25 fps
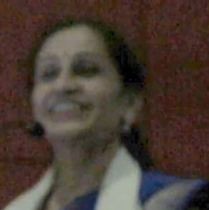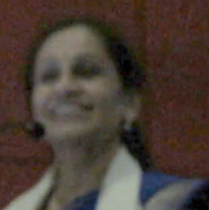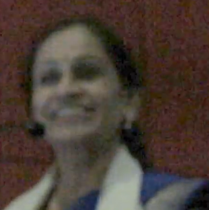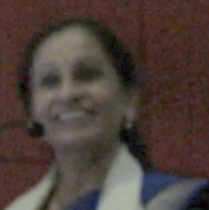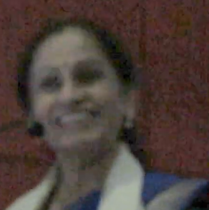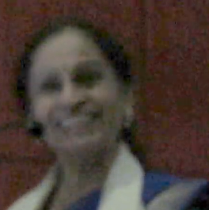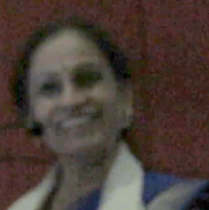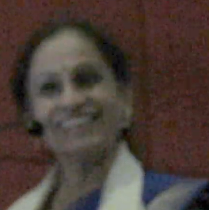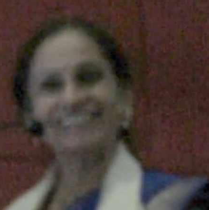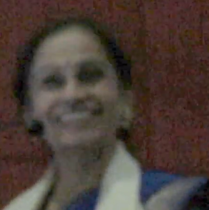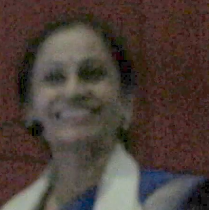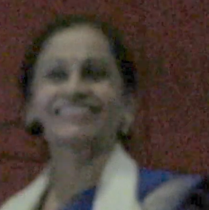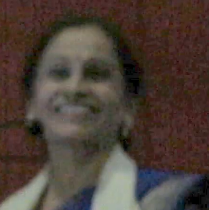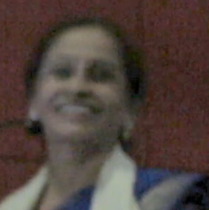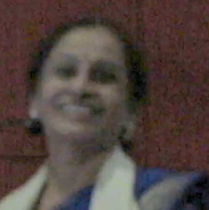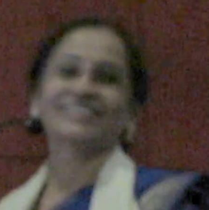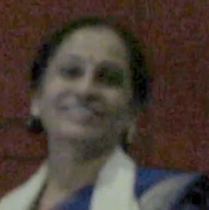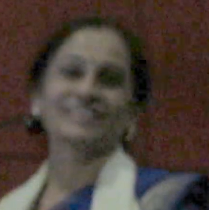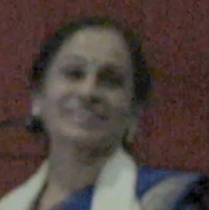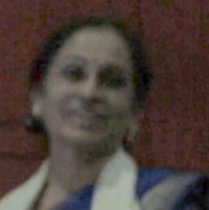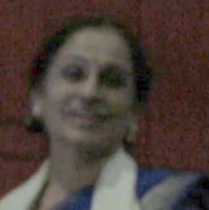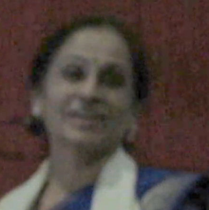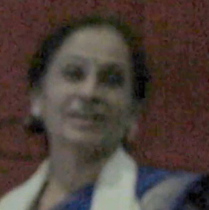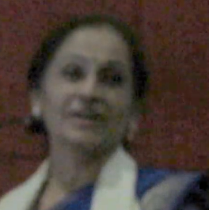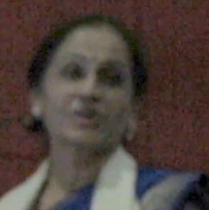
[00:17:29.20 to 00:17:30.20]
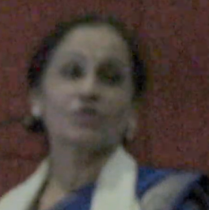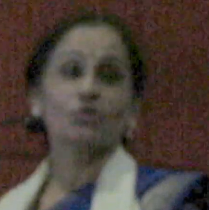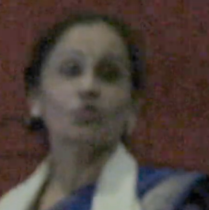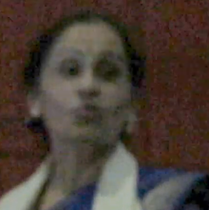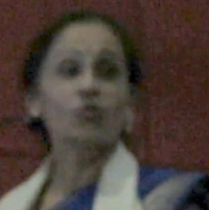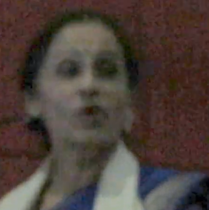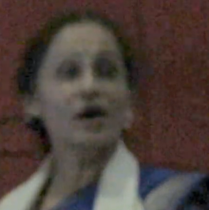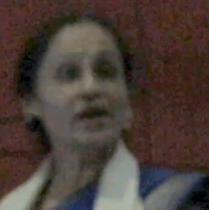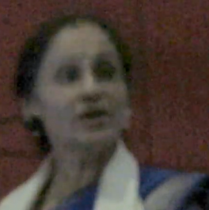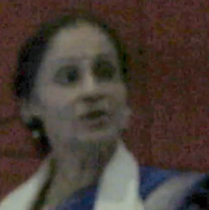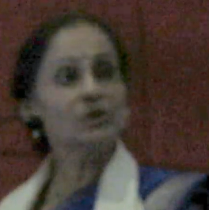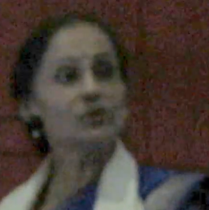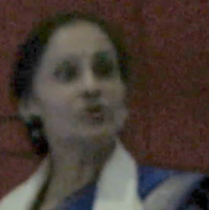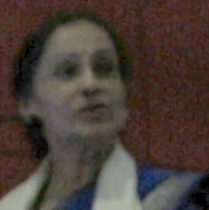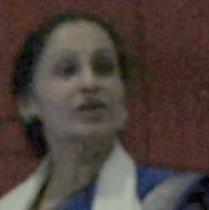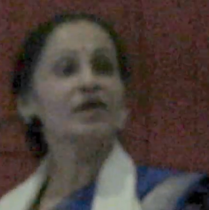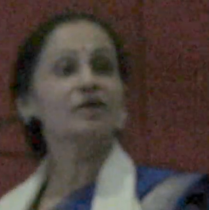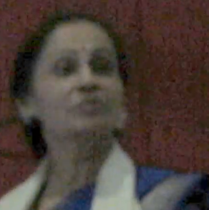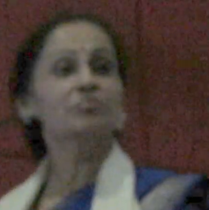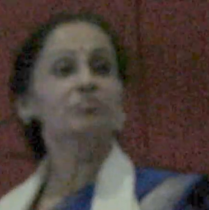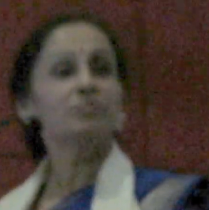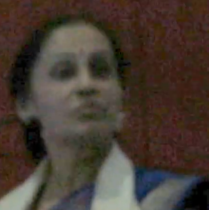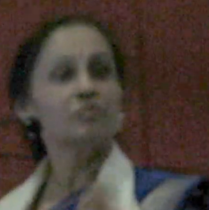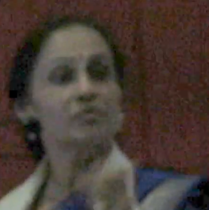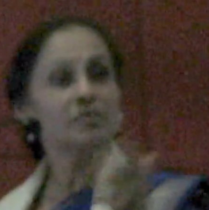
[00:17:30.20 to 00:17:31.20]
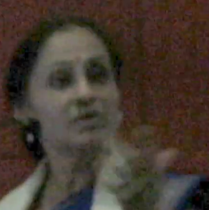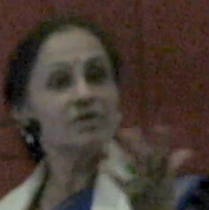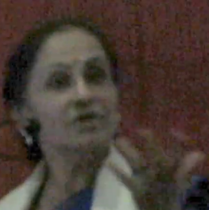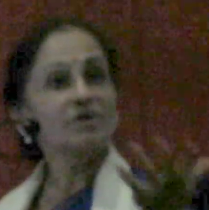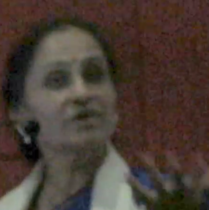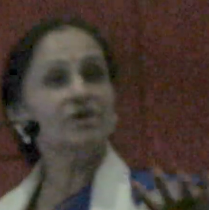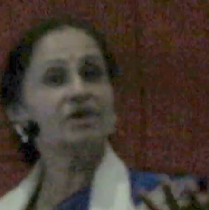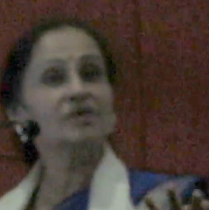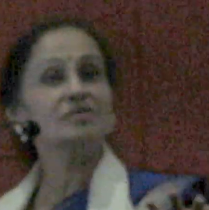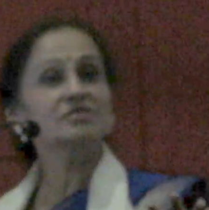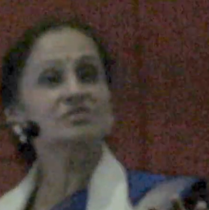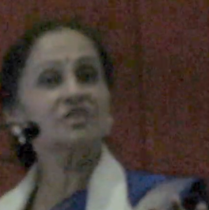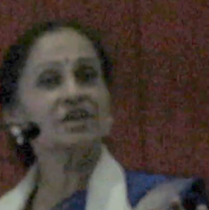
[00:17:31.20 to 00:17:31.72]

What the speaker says: teeth. Why do they